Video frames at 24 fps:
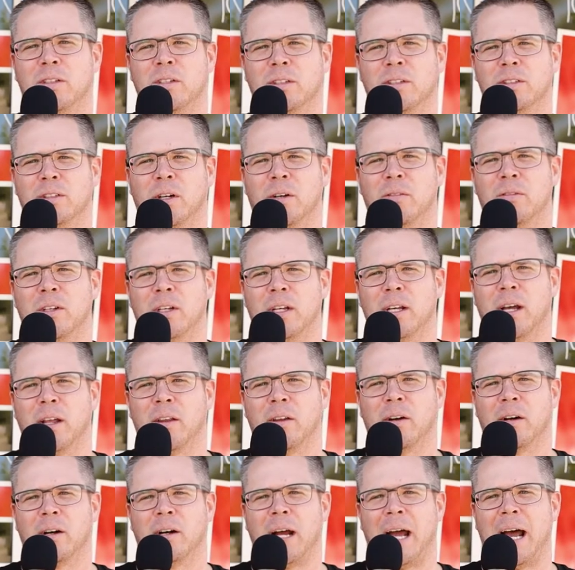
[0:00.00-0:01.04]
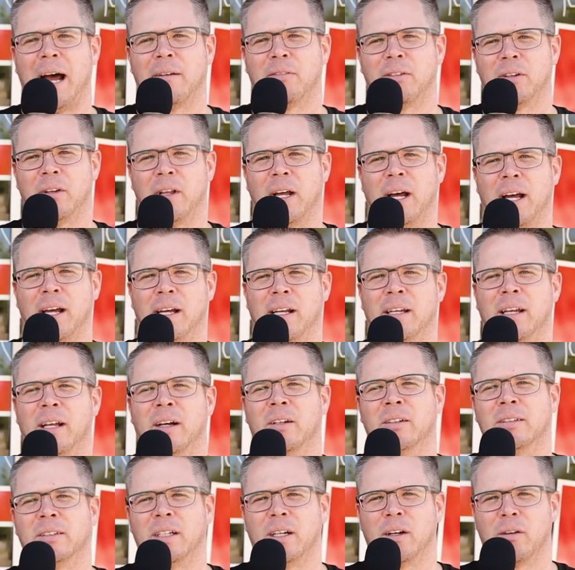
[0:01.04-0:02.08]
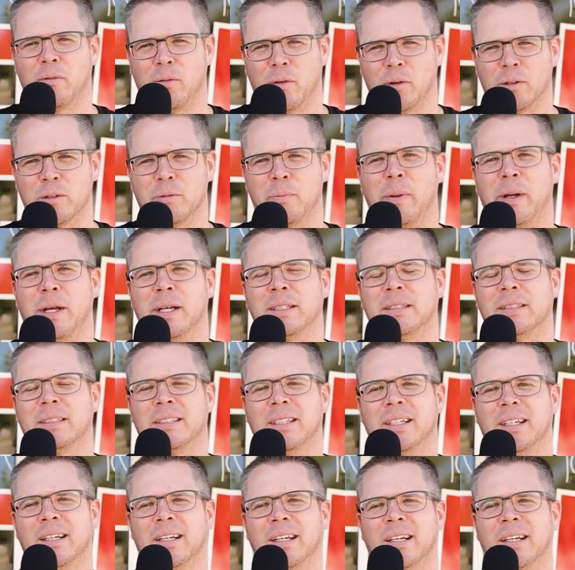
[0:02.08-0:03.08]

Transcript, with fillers: to serve together after that at Nellis Air Force Base,